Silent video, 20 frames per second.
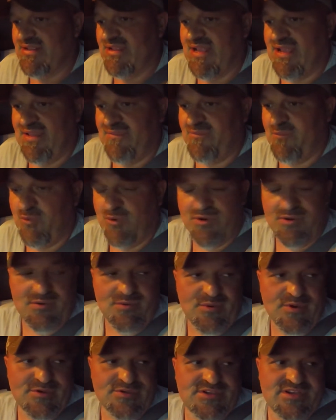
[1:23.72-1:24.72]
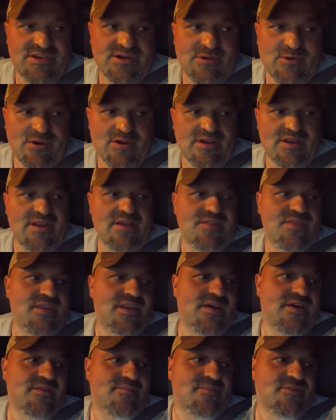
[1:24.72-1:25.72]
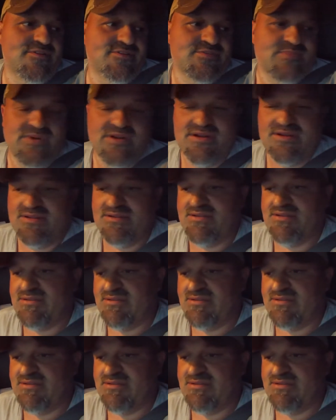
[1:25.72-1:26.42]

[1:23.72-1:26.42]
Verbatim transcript: I, we're, we're still working on the numbers, but